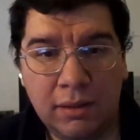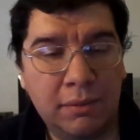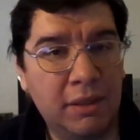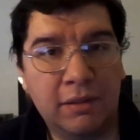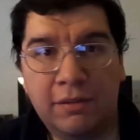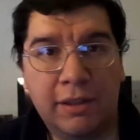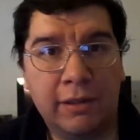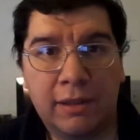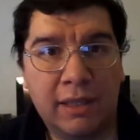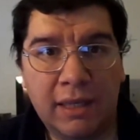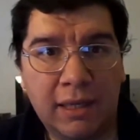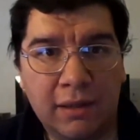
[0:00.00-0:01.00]
Yeah. Um, the
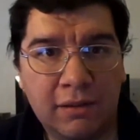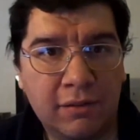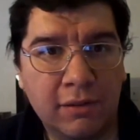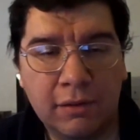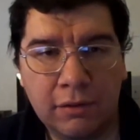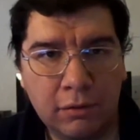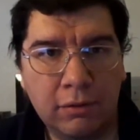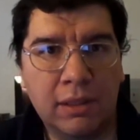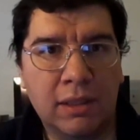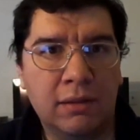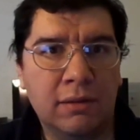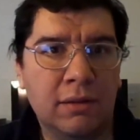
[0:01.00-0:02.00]
entire cast,
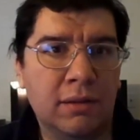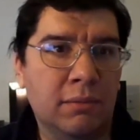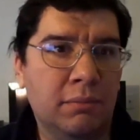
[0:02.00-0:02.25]
including